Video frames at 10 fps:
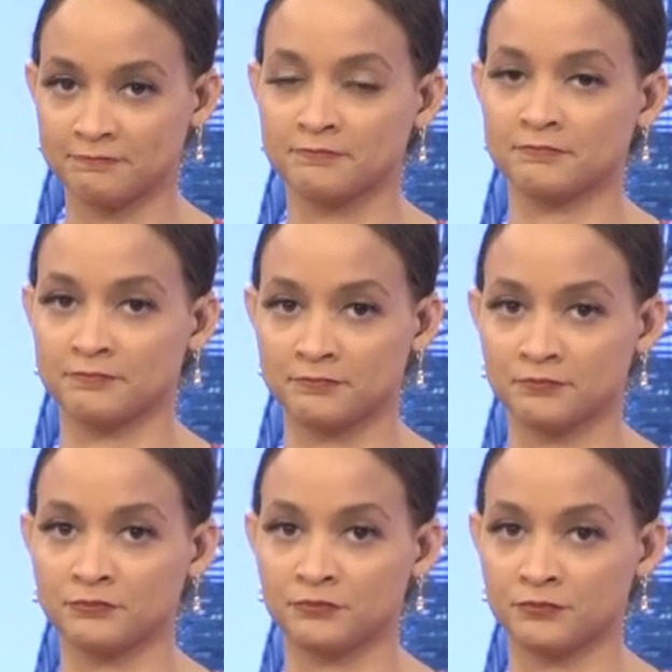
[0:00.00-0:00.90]

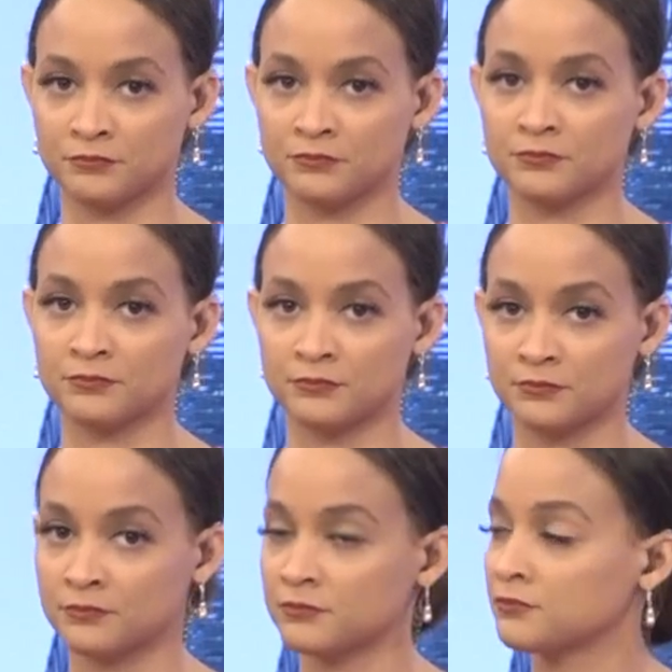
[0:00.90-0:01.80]

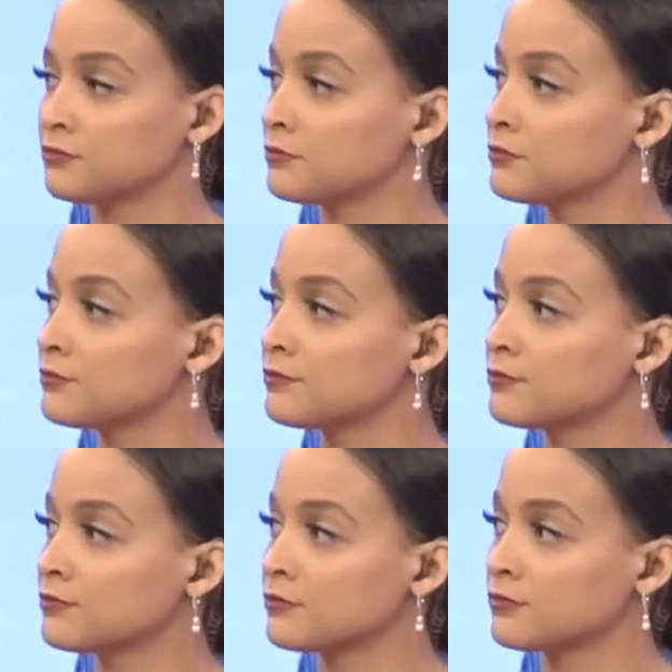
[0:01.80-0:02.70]

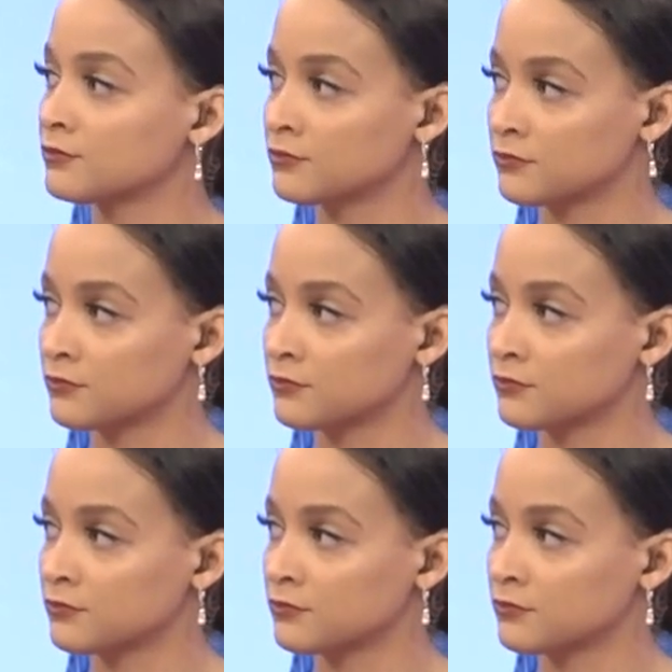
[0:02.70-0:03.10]
[no speech]